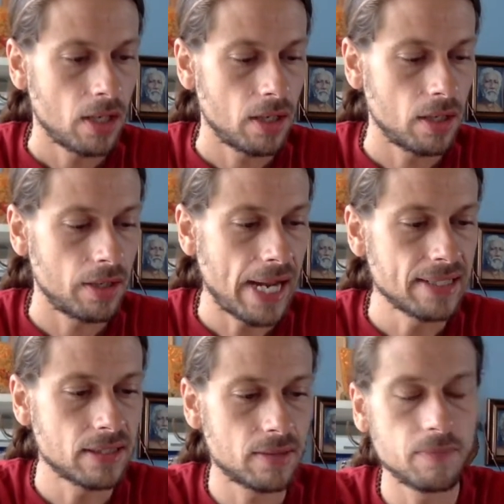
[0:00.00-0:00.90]

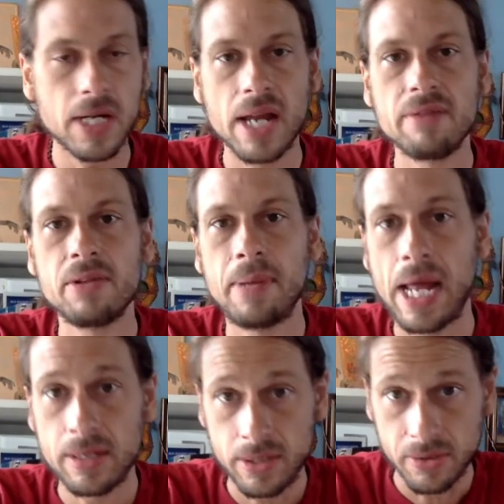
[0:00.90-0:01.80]
That's kind of the
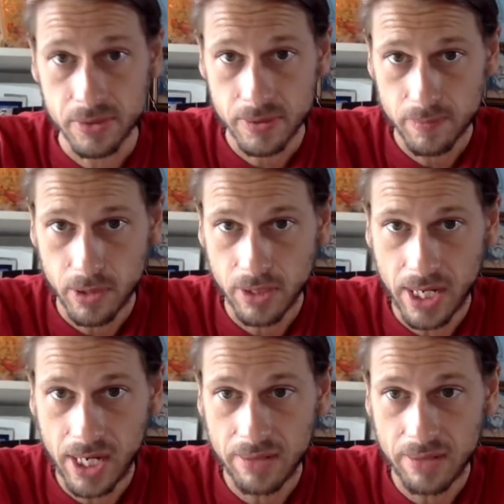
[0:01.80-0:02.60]
bad news, okay?